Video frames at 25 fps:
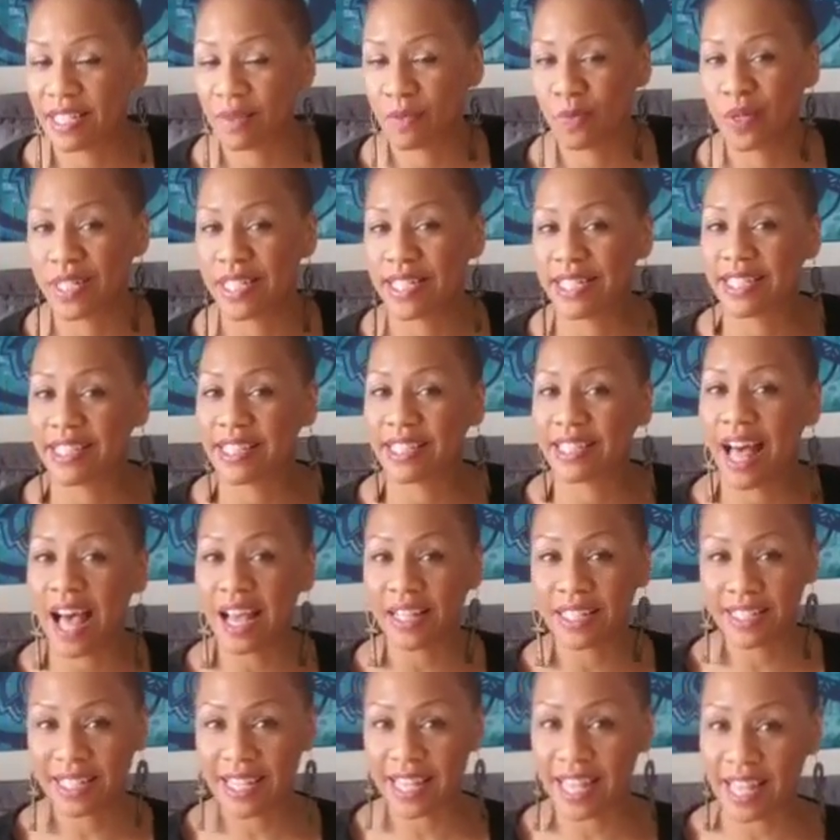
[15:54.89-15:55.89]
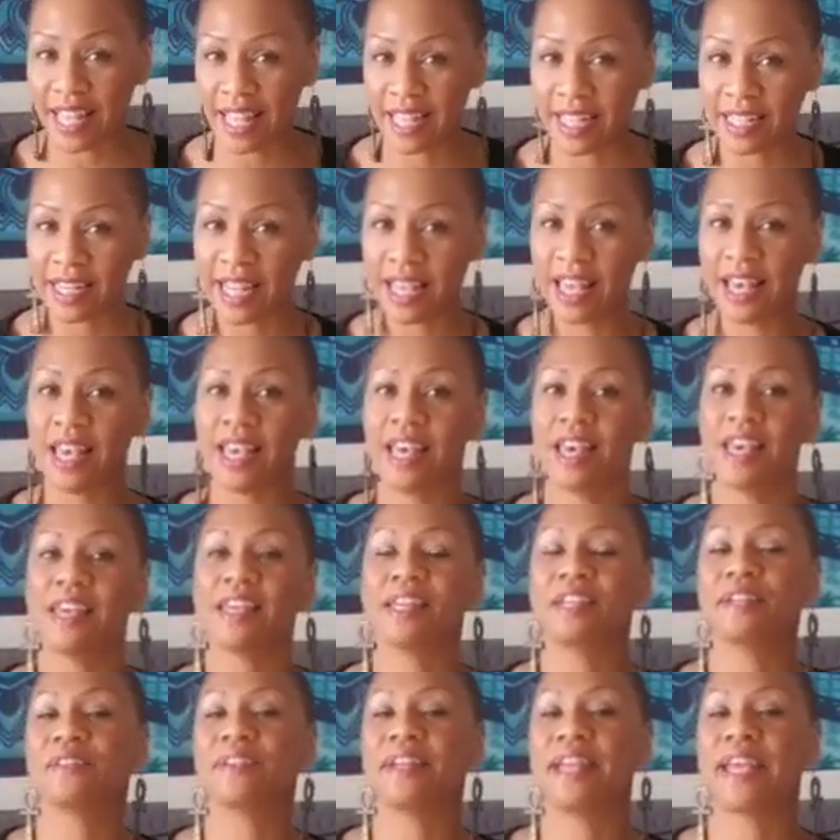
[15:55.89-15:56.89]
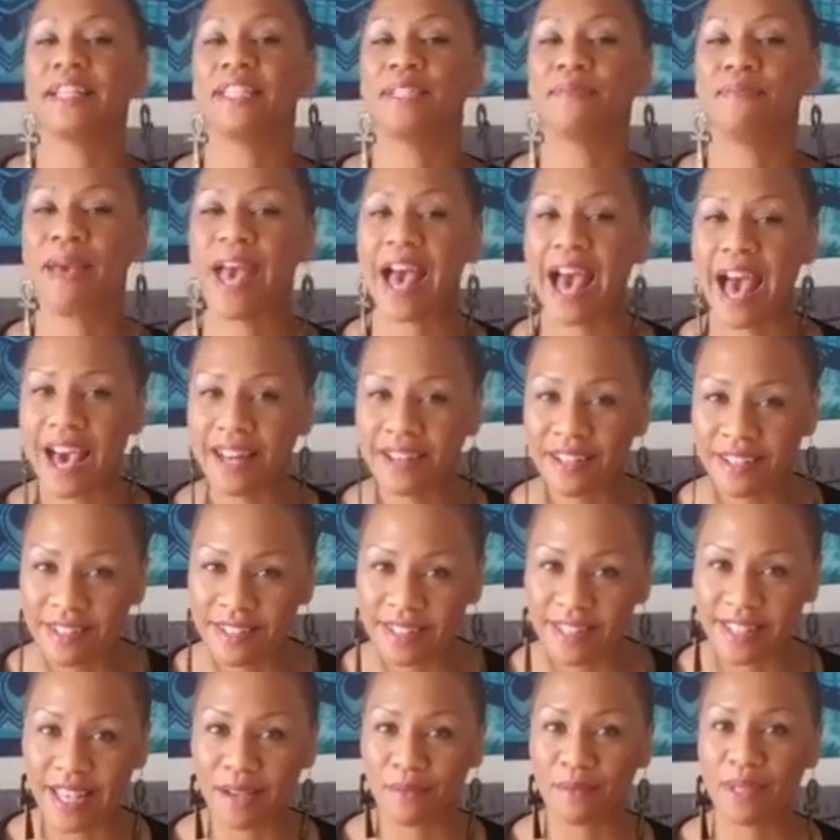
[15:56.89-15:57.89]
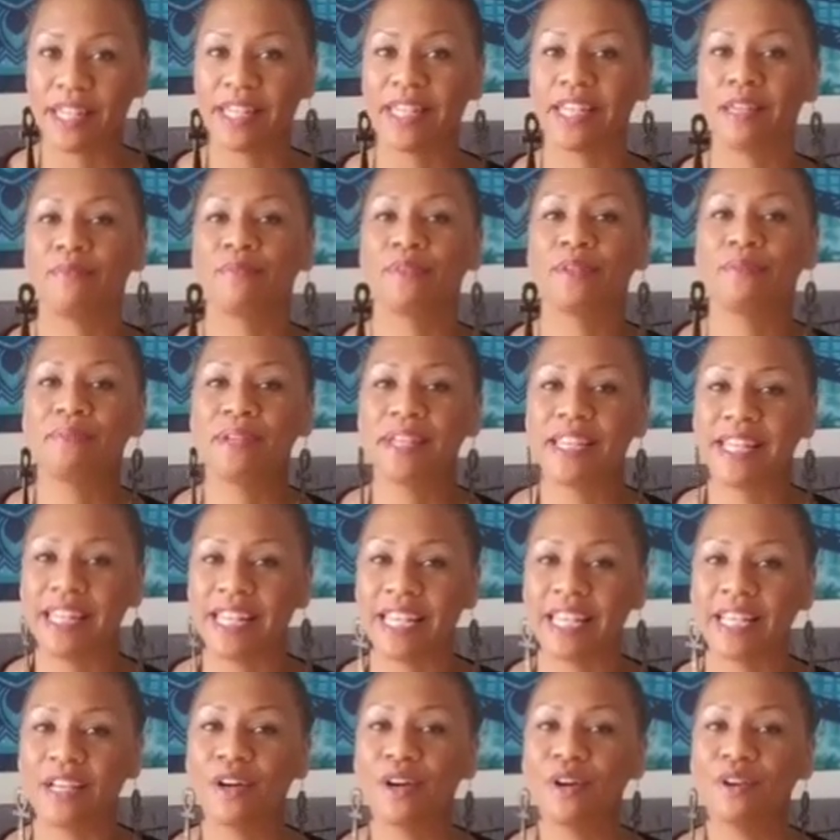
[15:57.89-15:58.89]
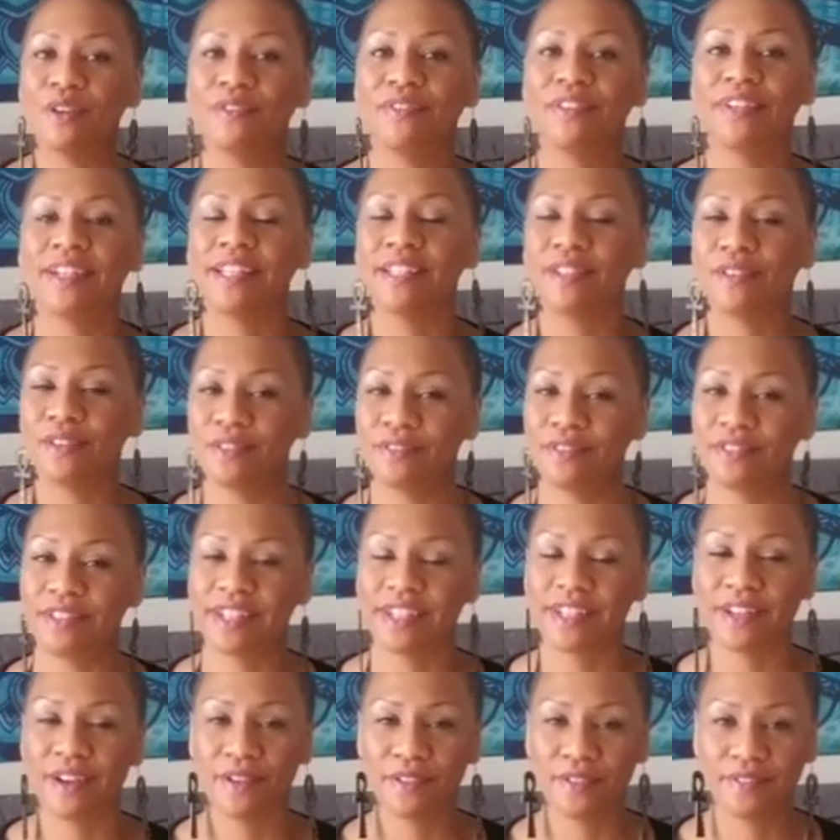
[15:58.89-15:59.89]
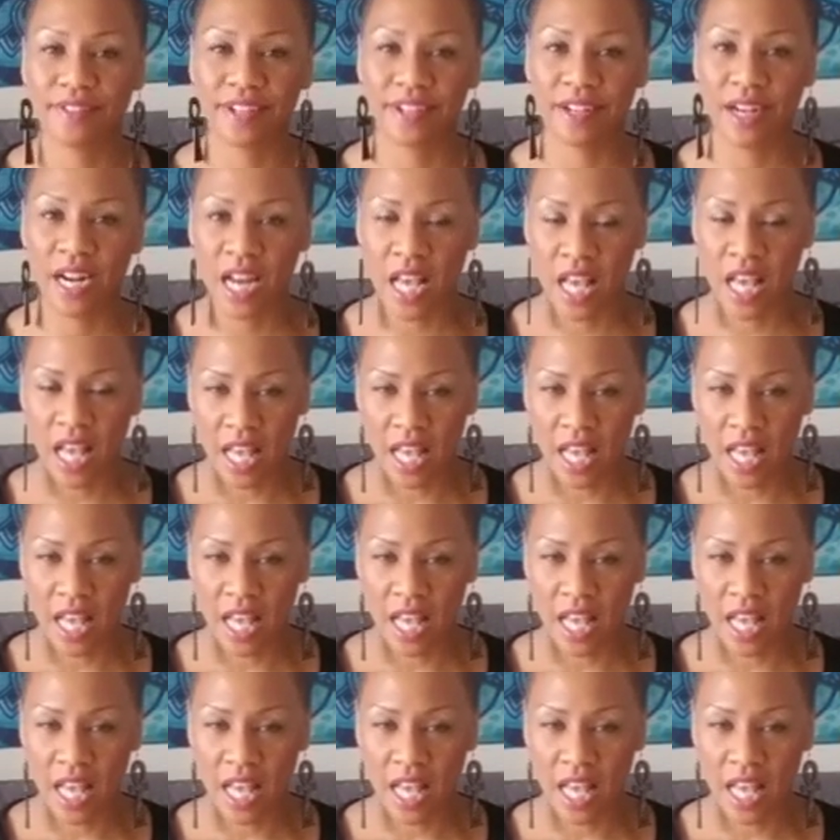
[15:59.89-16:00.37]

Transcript: And once it's locked in, it creates patterns that we keep repeating over and over and over.